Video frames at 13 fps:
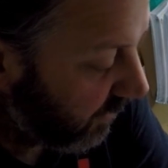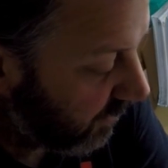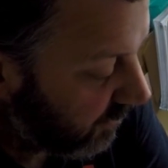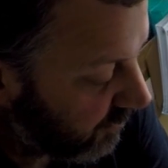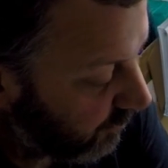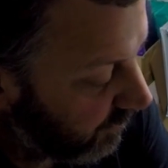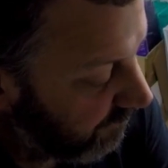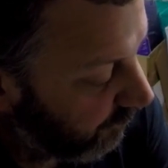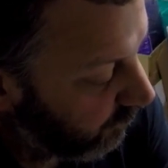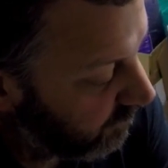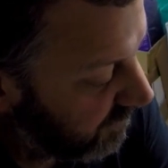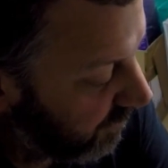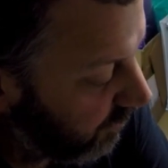24
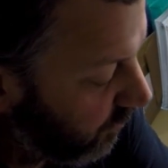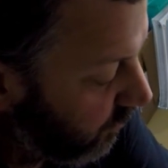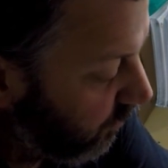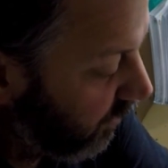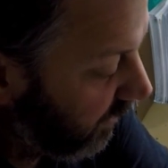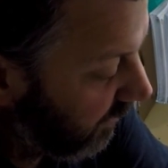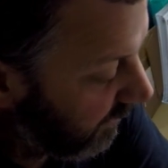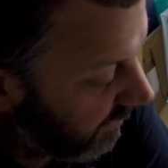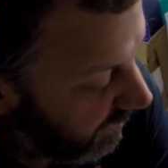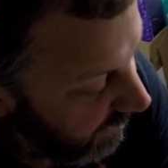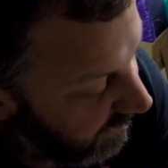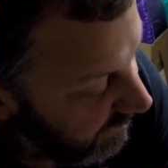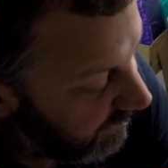sold,
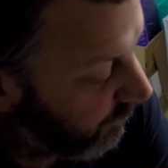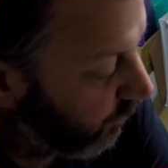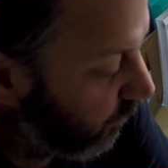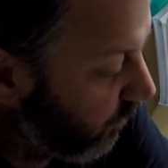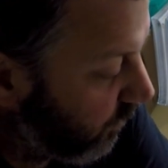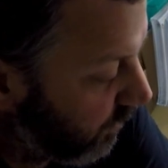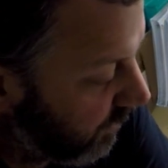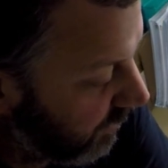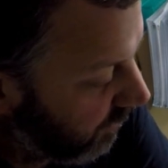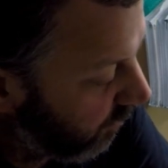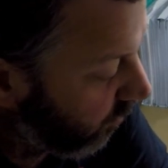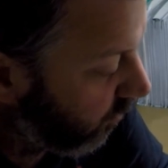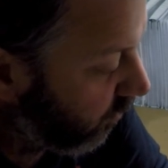91
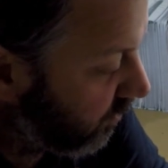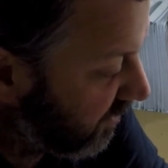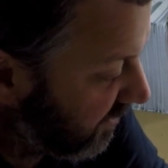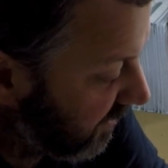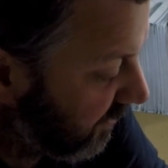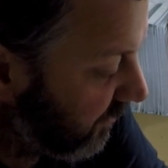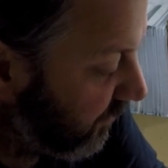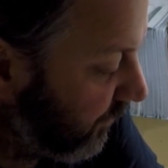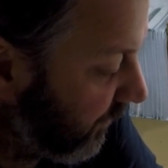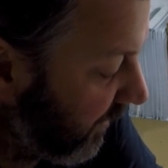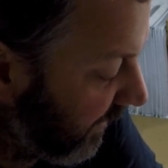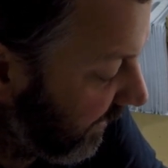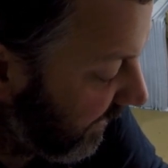are still
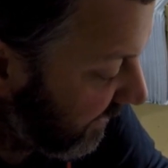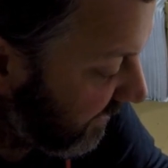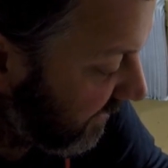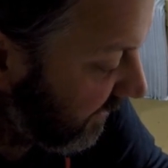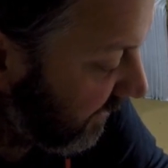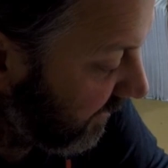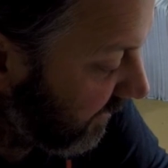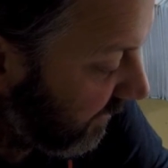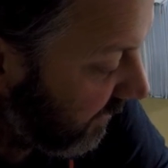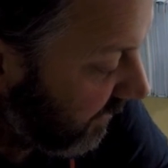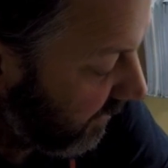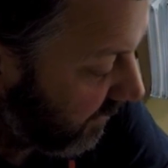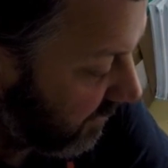listed.
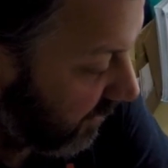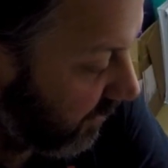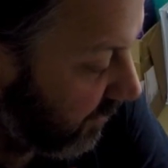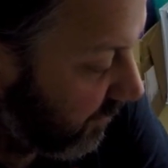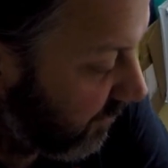So